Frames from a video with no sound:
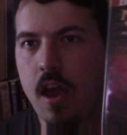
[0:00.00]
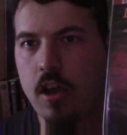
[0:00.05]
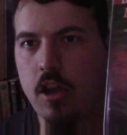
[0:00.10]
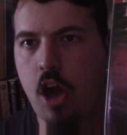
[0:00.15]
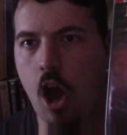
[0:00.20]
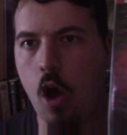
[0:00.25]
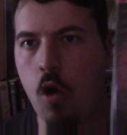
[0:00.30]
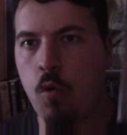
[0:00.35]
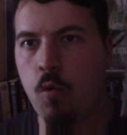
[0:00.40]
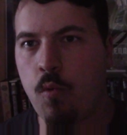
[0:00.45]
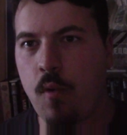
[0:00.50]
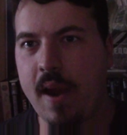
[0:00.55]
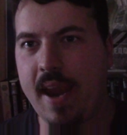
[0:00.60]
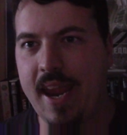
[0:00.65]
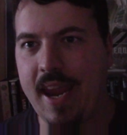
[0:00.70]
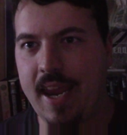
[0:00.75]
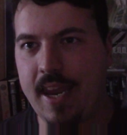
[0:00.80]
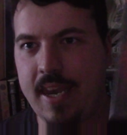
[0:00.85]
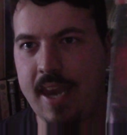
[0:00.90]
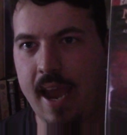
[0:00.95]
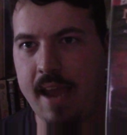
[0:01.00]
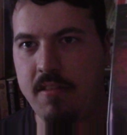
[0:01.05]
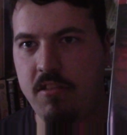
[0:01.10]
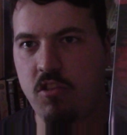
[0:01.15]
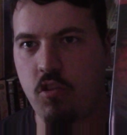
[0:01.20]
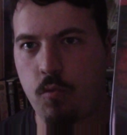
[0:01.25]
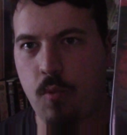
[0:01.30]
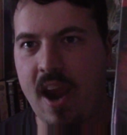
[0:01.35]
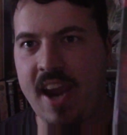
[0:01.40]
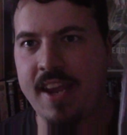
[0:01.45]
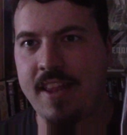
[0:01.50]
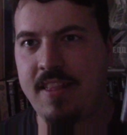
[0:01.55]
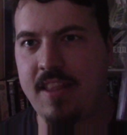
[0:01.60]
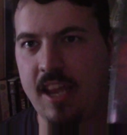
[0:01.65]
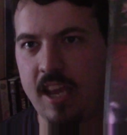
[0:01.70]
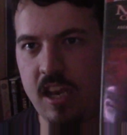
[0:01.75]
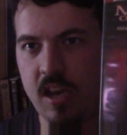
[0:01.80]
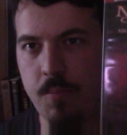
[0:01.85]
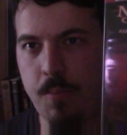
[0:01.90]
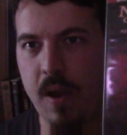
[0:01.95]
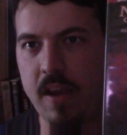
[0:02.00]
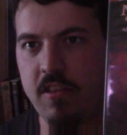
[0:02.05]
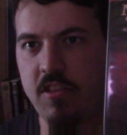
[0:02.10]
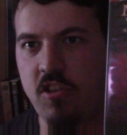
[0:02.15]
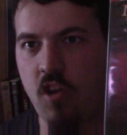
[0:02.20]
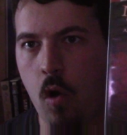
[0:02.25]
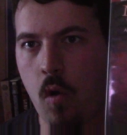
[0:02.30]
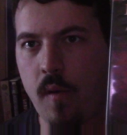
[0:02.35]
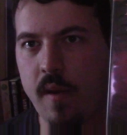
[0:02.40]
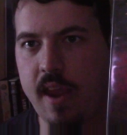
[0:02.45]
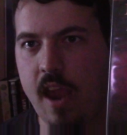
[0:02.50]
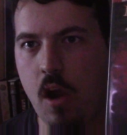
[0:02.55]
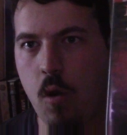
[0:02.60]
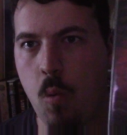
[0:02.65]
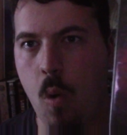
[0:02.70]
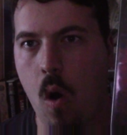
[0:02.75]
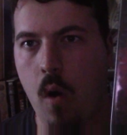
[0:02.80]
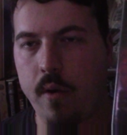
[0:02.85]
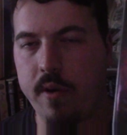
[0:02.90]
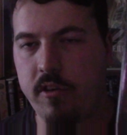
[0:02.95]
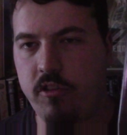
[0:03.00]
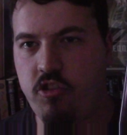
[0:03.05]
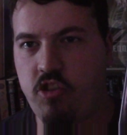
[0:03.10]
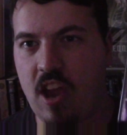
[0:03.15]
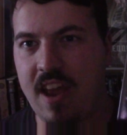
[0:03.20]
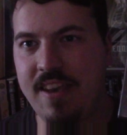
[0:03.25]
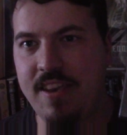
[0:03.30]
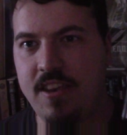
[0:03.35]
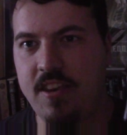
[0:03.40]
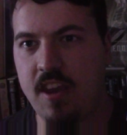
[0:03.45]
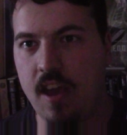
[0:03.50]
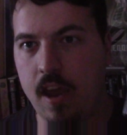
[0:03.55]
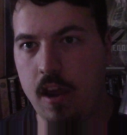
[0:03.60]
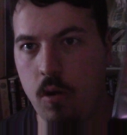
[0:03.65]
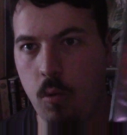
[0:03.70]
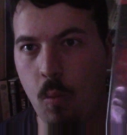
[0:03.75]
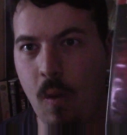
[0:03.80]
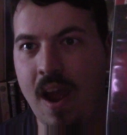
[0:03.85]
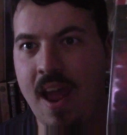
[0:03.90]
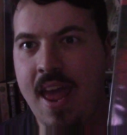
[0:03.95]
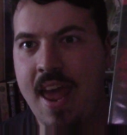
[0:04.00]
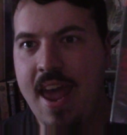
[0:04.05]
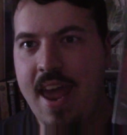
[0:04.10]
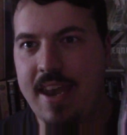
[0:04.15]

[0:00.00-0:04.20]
co-written and directed by Dario Argento.